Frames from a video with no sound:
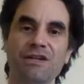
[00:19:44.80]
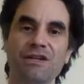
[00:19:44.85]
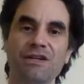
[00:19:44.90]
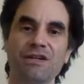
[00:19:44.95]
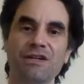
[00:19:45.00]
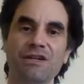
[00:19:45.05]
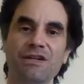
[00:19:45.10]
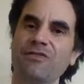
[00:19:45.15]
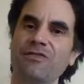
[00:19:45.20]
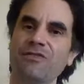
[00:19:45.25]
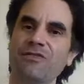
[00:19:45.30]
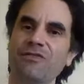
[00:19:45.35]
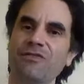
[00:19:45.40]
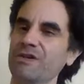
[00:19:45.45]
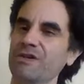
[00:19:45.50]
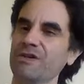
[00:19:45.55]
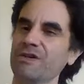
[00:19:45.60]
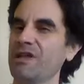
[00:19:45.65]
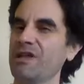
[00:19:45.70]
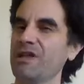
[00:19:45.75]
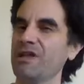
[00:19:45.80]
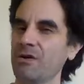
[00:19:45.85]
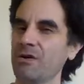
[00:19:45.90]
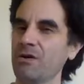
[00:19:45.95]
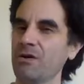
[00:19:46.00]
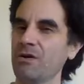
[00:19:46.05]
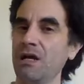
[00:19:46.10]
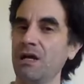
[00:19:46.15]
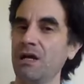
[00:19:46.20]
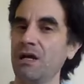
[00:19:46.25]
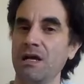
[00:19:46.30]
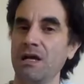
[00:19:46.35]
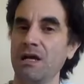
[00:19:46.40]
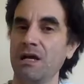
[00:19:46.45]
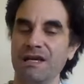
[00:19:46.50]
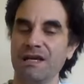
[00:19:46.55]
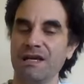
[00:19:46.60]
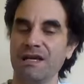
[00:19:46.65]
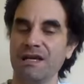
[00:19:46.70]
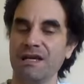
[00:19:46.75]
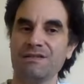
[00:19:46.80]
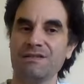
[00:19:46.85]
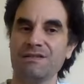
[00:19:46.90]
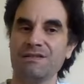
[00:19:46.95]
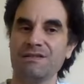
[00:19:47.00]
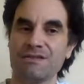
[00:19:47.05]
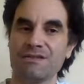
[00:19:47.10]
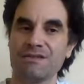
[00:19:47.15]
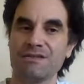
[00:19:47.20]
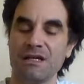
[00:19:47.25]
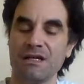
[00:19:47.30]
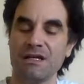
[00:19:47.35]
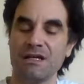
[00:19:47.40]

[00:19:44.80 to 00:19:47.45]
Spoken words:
Cooper, of course, though, is